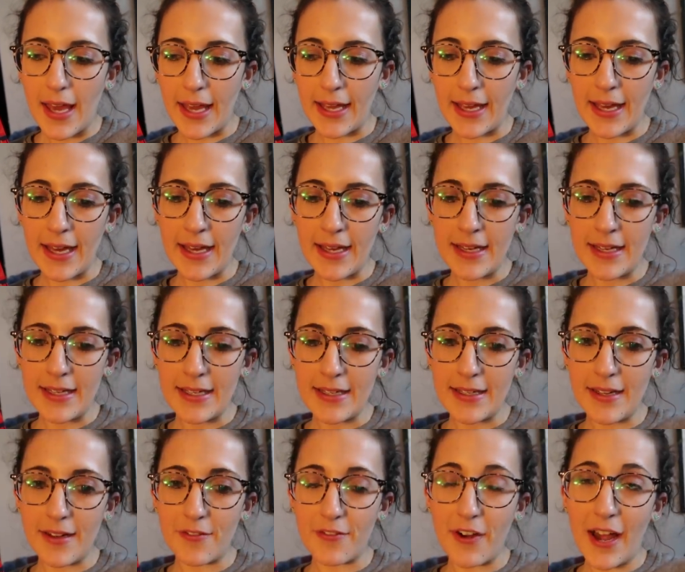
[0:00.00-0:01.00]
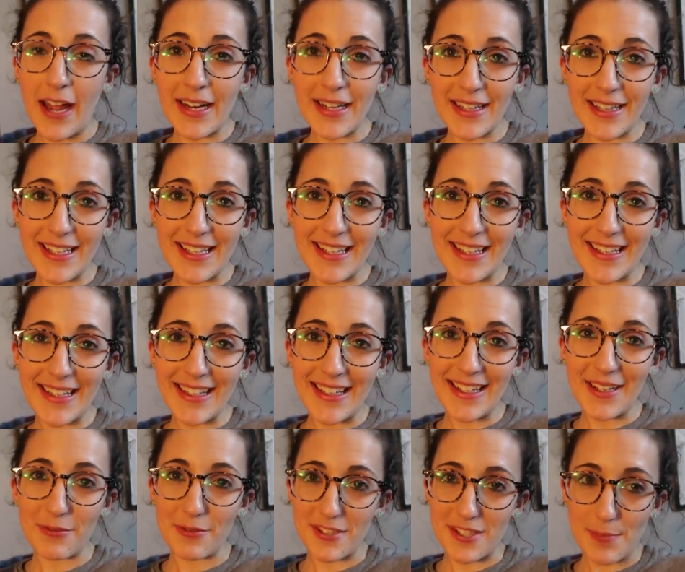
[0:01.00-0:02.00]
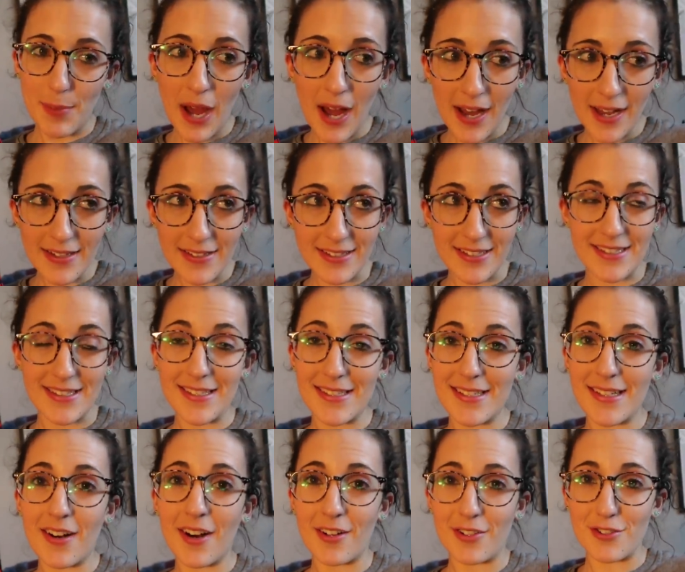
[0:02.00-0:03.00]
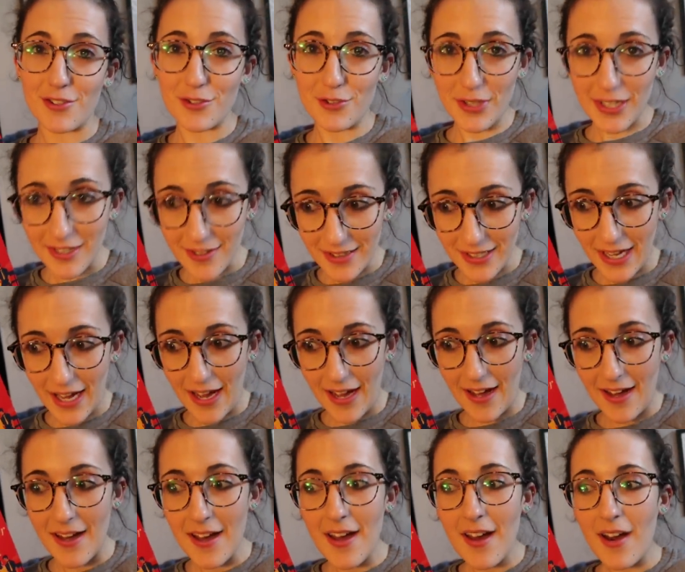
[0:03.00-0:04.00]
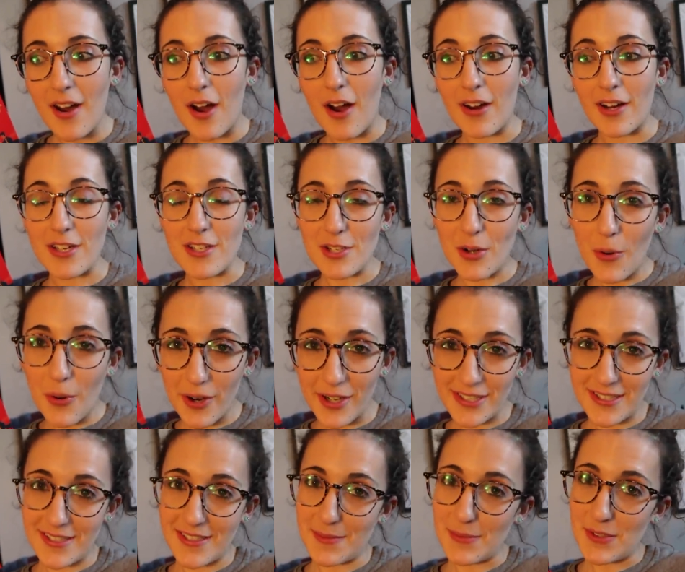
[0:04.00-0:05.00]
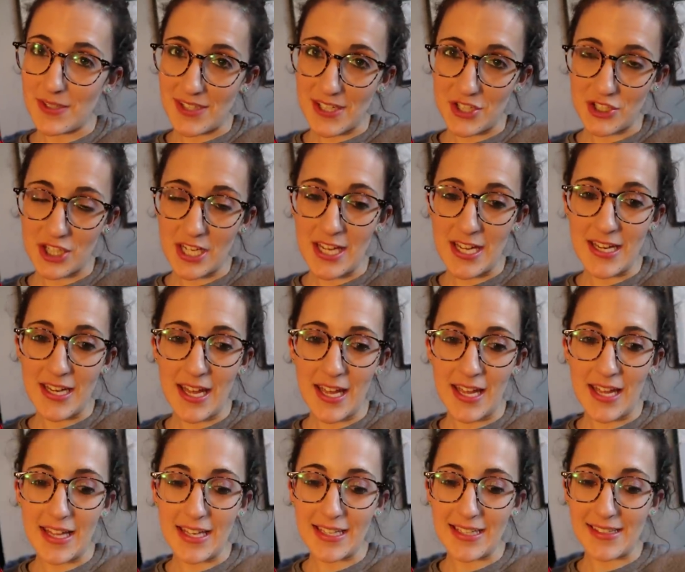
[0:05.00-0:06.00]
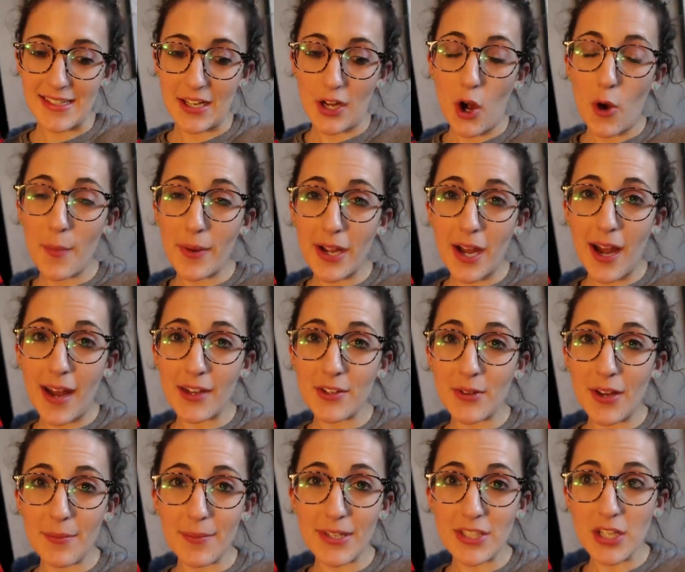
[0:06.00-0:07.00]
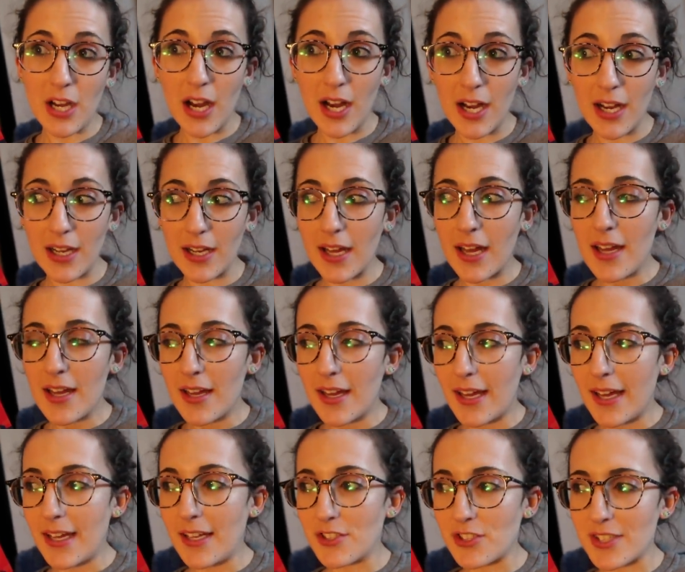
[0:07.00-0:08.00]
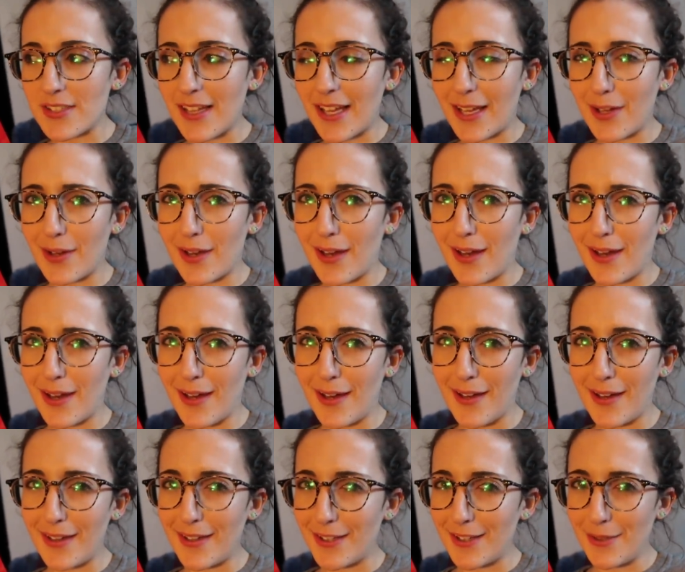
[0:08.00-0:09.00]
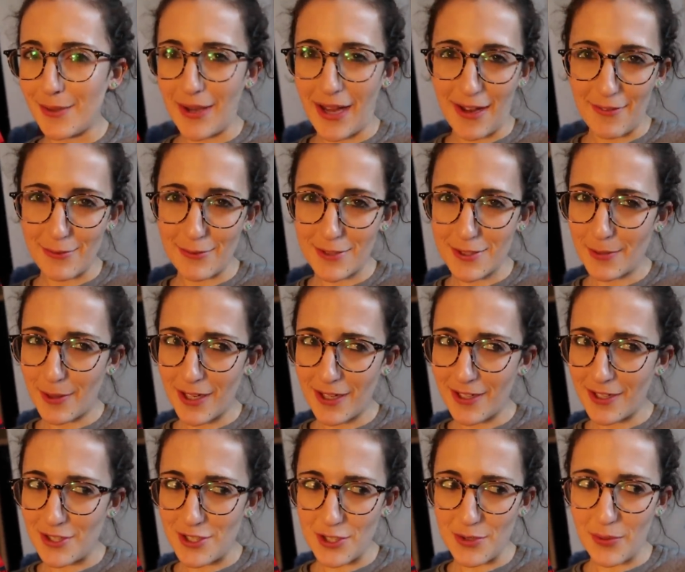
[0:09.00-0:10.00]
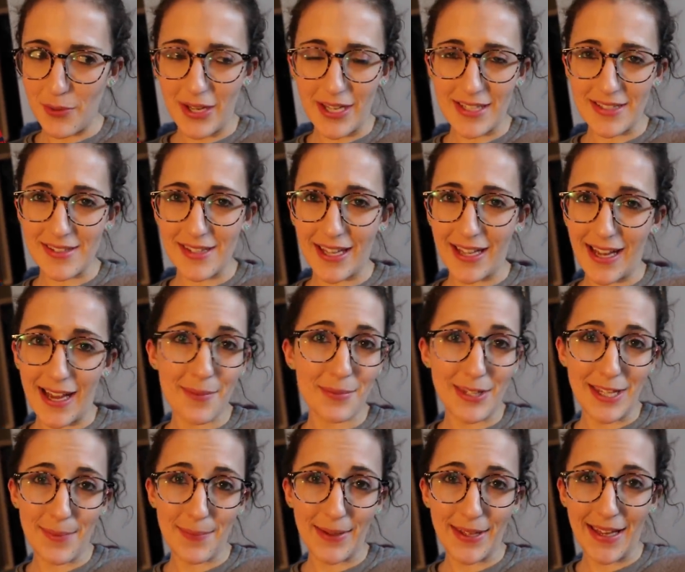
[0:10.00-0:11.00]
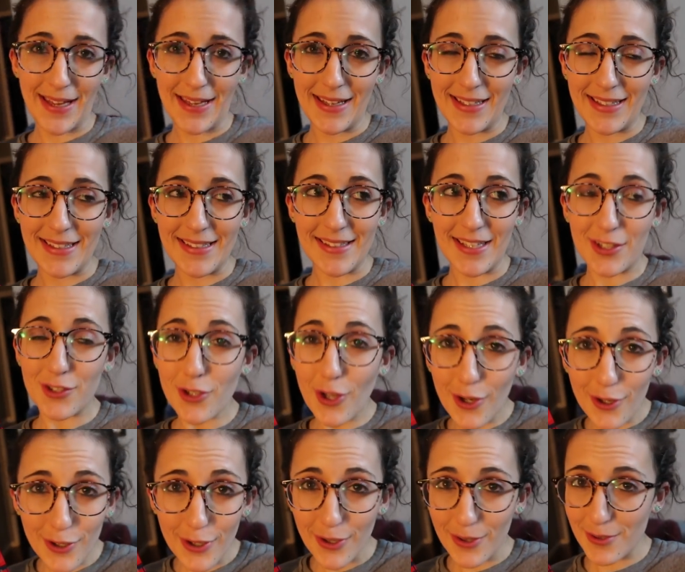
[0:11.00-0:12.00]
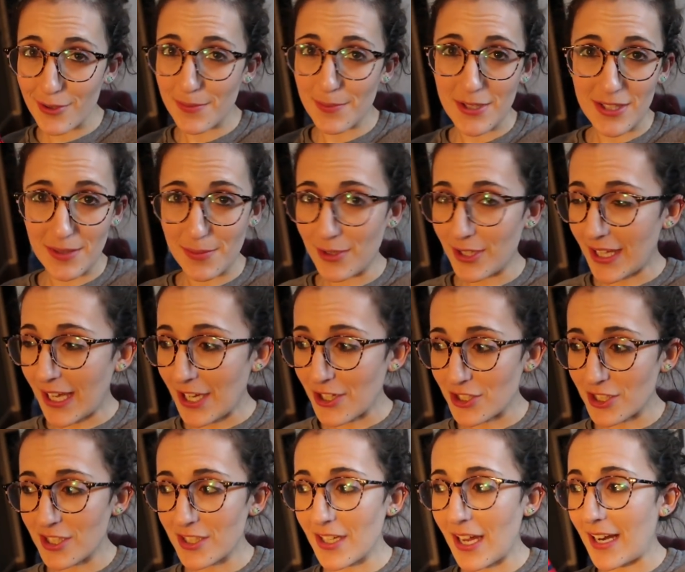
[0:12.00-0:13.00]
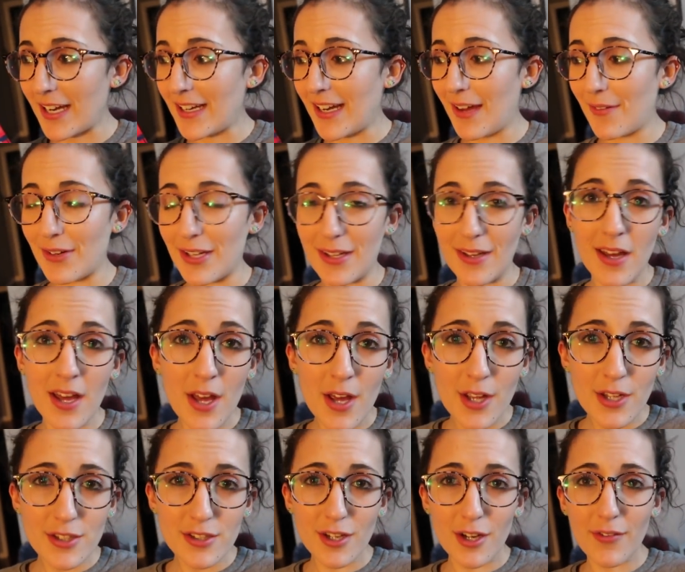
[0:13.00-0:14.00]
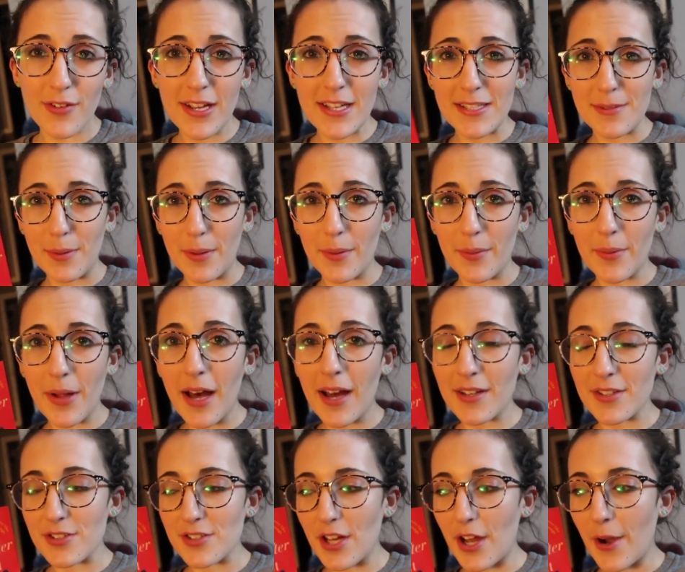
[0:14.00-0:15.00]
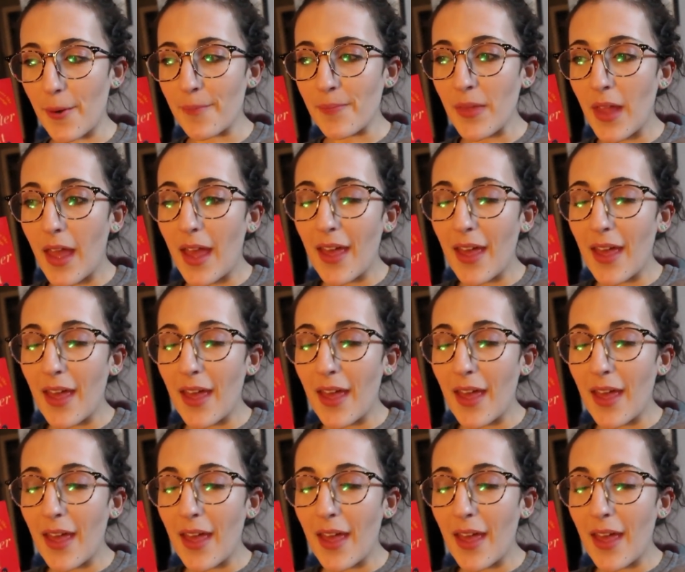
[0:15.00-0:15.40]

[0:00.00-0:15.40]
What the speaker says: And finally he responds because he's in Australia on a tour because he's a musician. And he's like, oh my God, you have my dog. And she's like, you haven't responded in 2 weeks. Like, I'm keeping it. And he's like, no, no, no, there's a miscommunication. I didn't have any service, blah, blah, blah. So